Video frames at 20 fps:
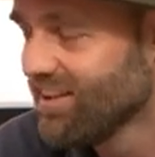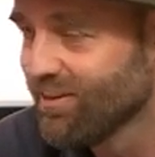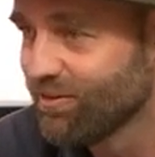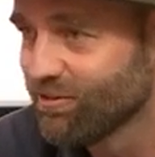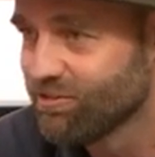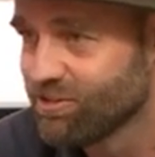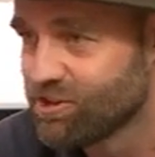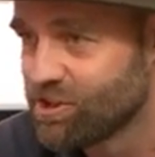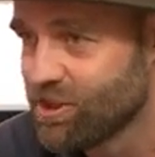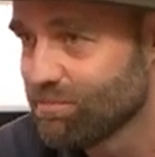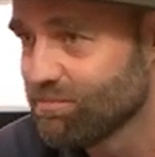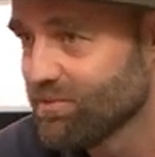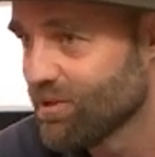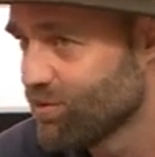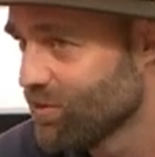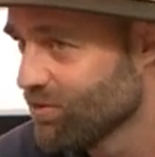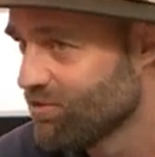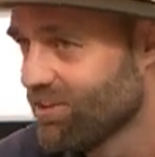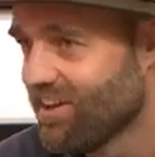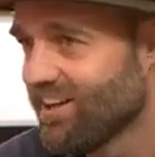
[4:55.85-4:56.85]
It was a ship
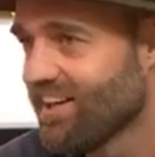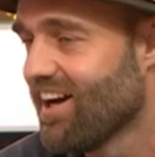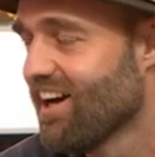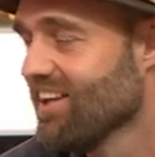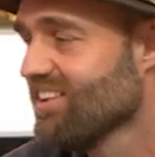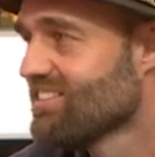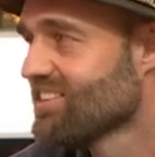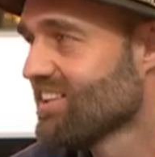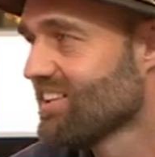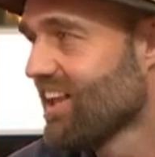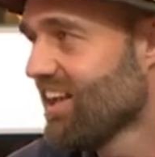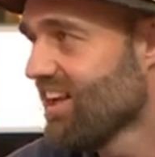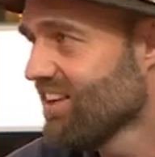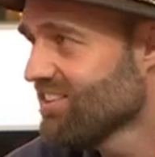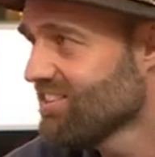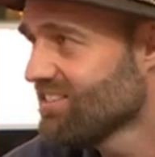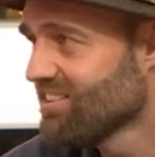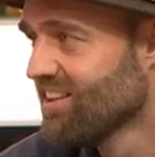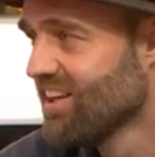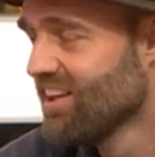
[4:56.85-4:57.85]
that was not ice
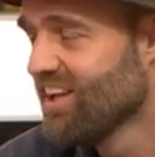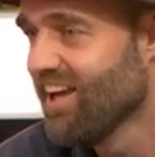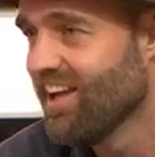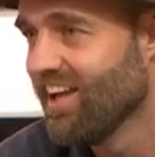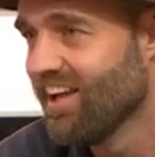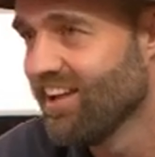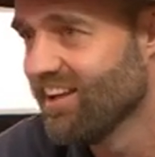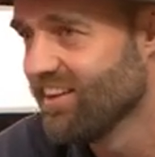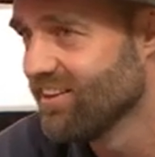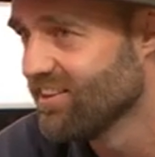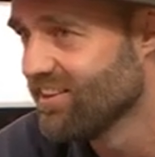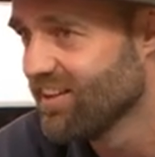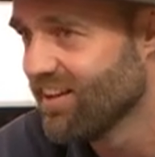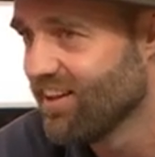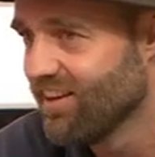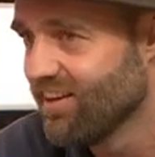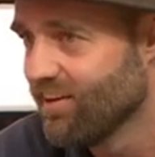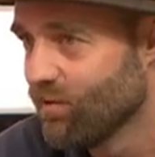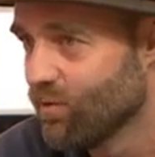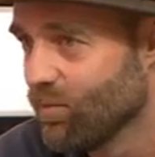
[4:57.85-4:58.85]
class. And
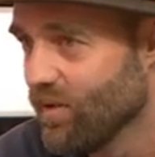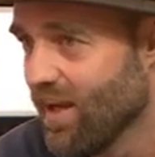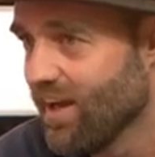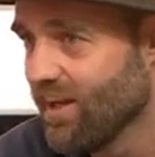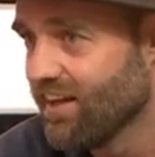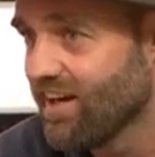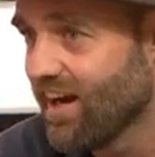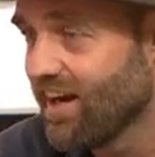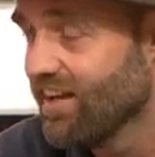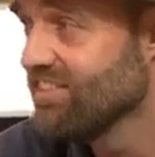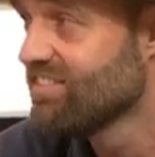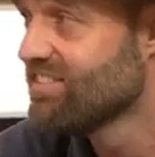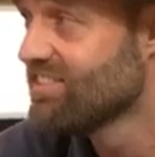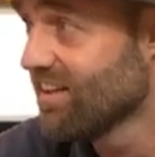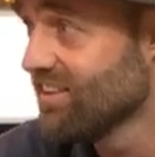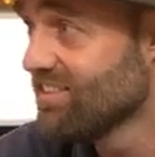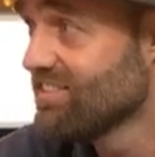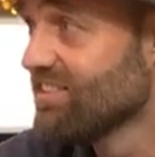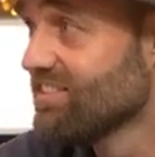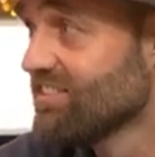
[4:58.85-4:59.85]
we had ice
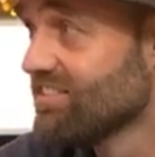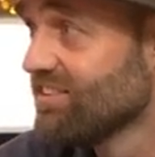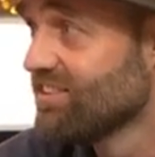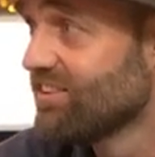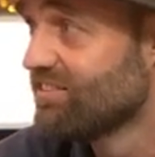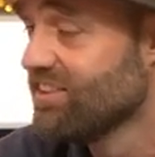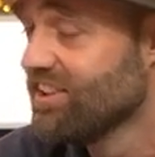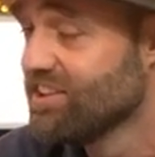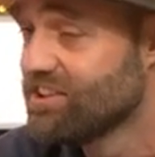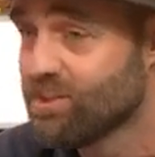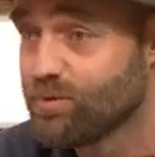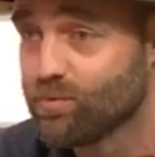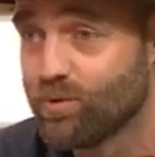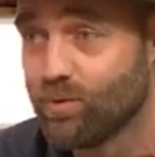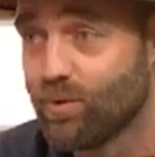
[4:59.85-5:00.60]
sightings in the region.